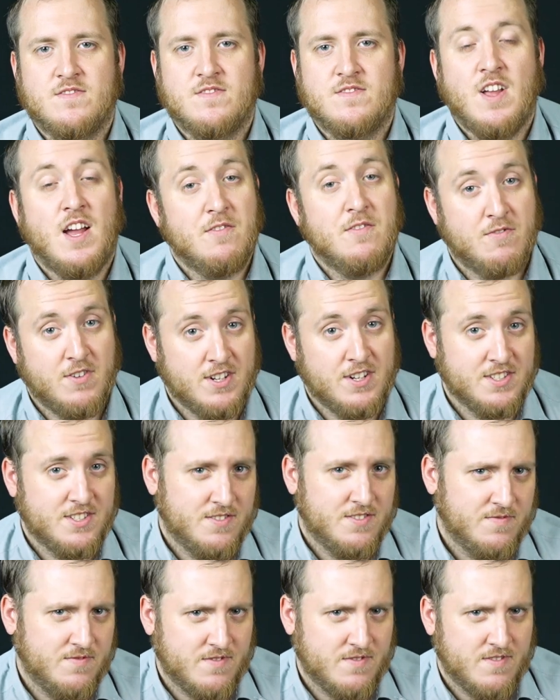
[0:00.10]
Hi,
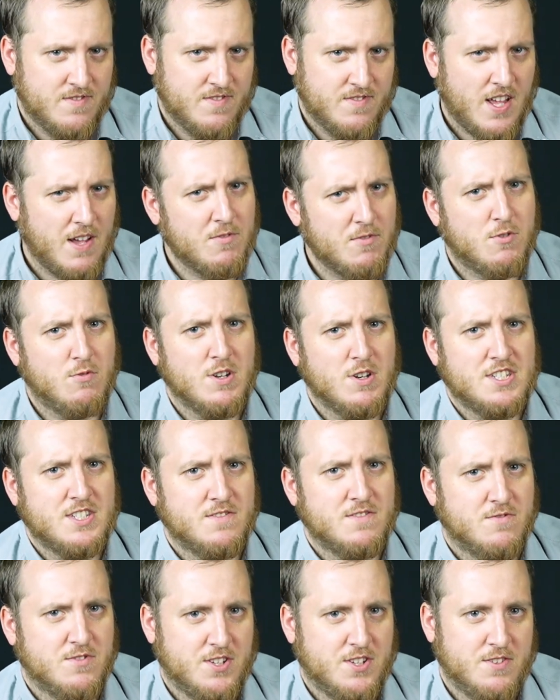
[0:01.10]
friends. I have a
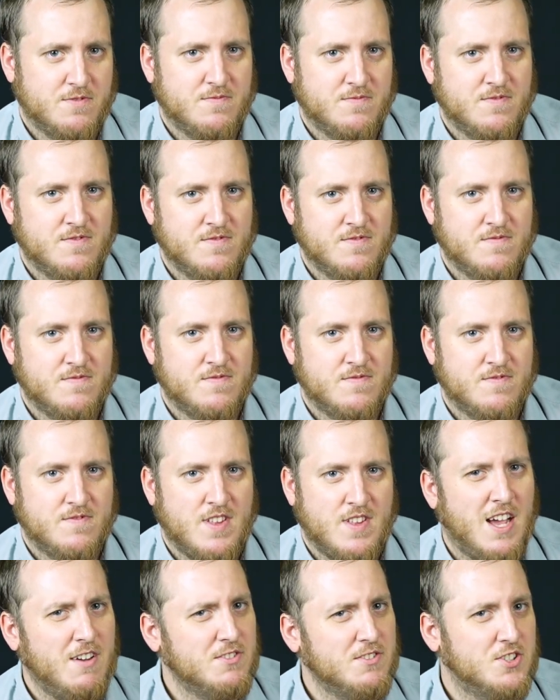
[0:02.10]
question for you.
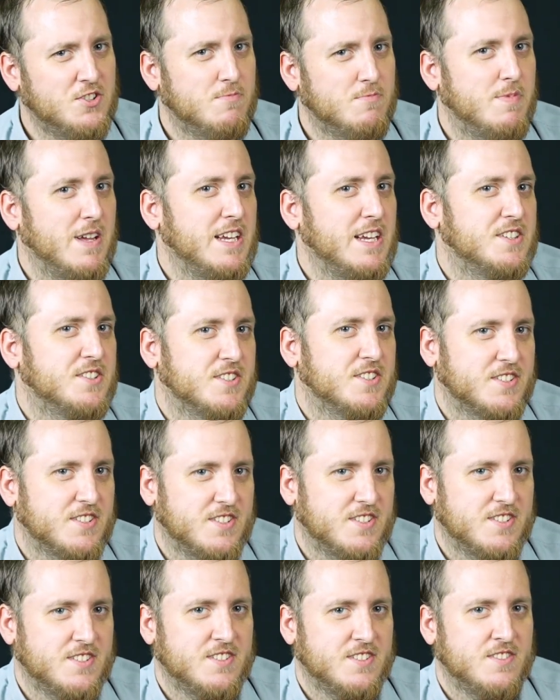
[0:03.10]
How is your
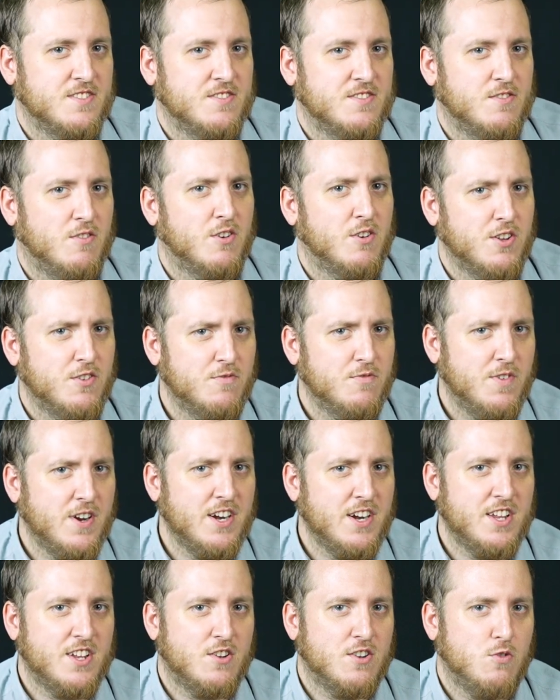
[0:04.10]
patience? Are you
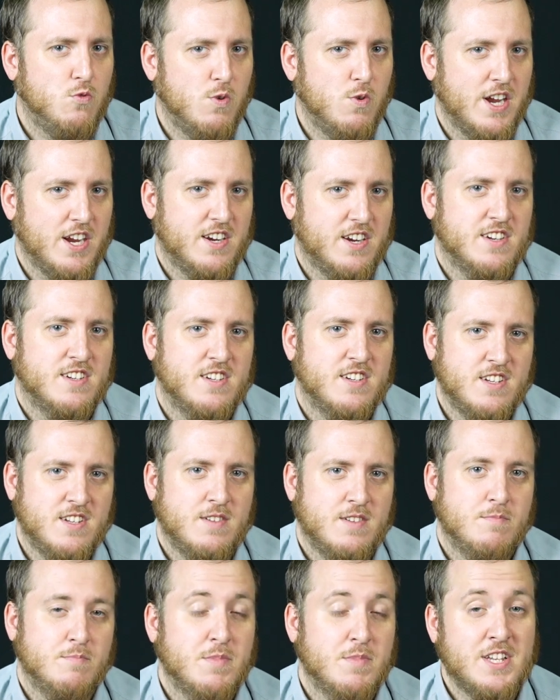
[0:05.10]
very quick?
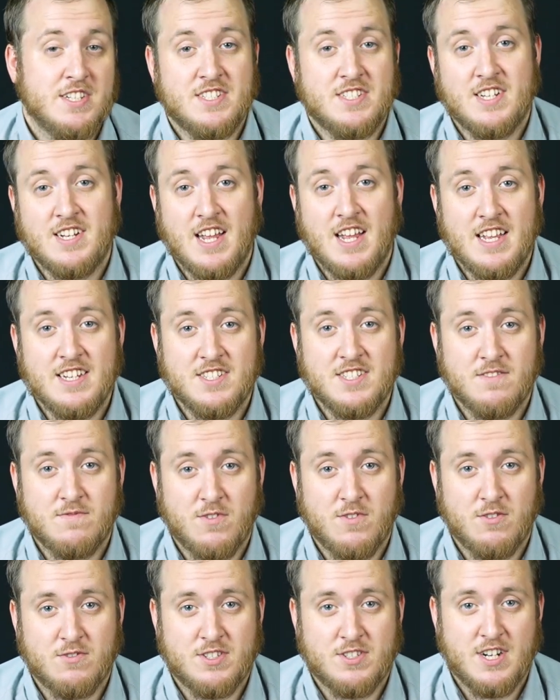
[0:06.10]
Because today's
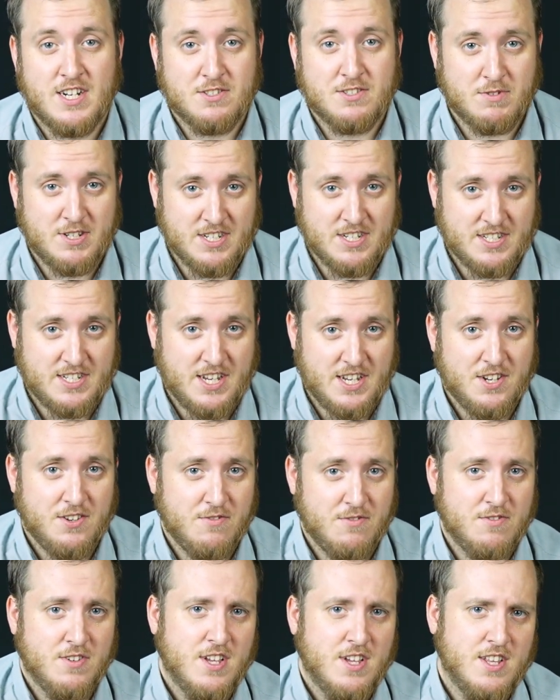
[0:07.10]
devotion, as we
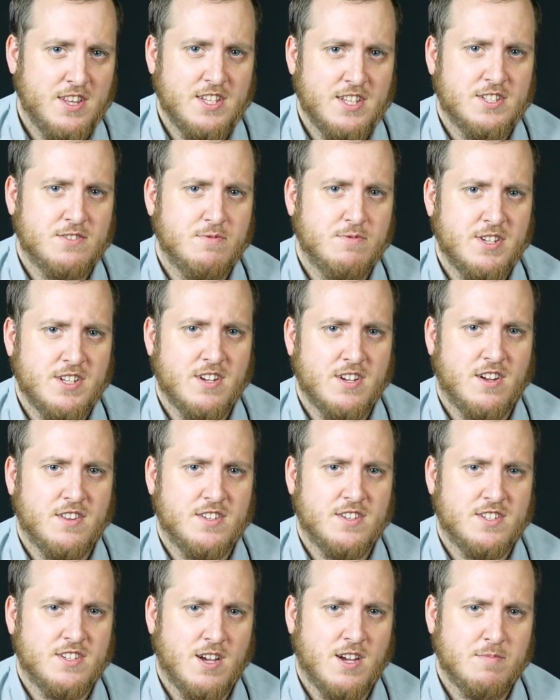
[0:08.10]
continue this week on
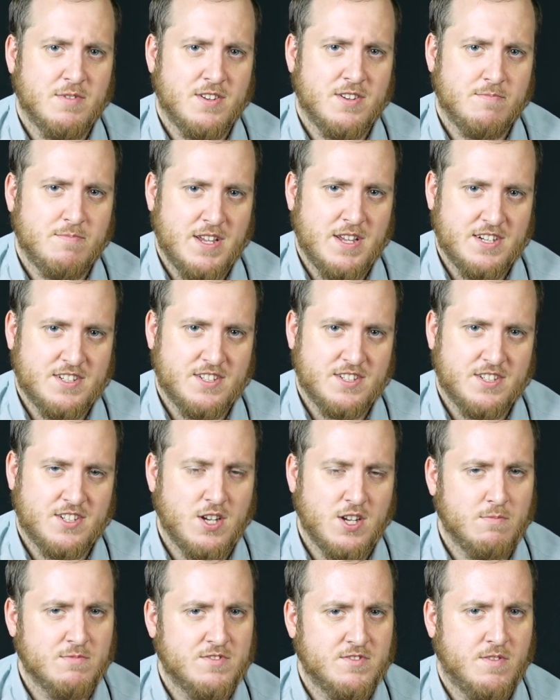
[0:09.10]
the topic of patience,
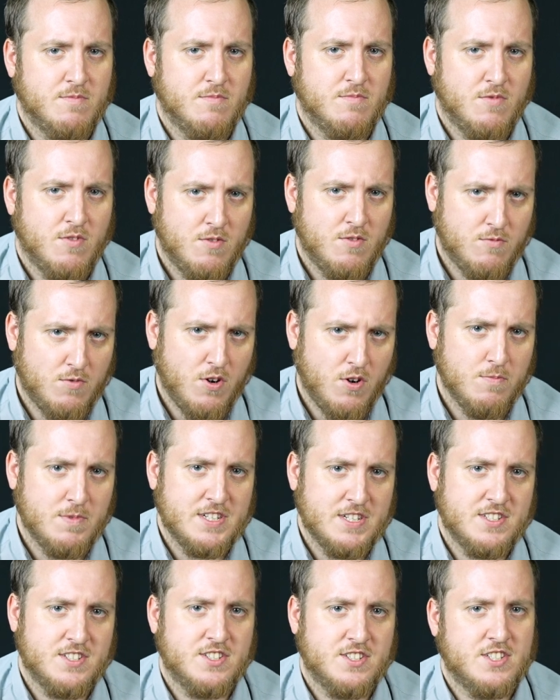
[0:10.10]
comes from
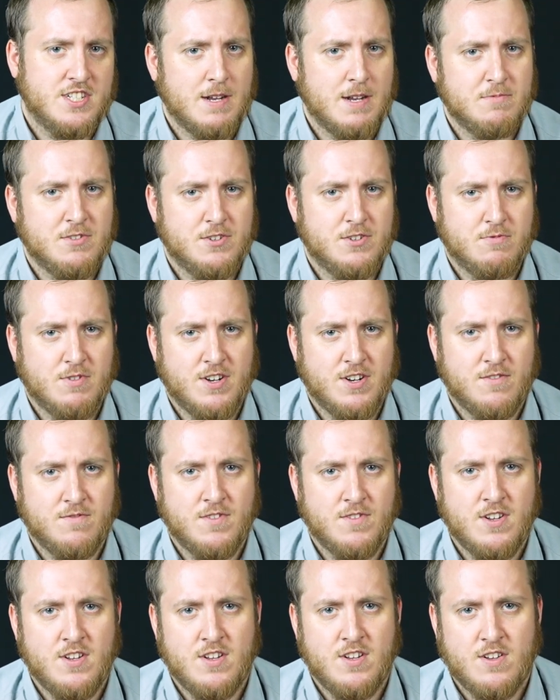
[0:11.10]
Romans chapter 12,
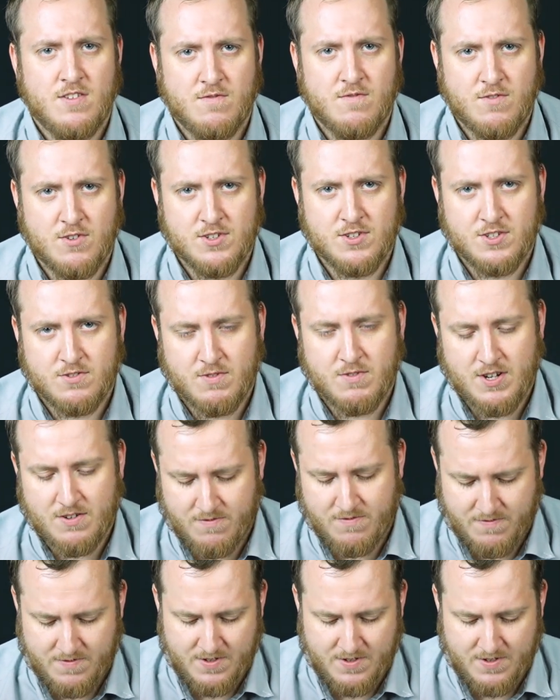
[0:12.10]
verse 12.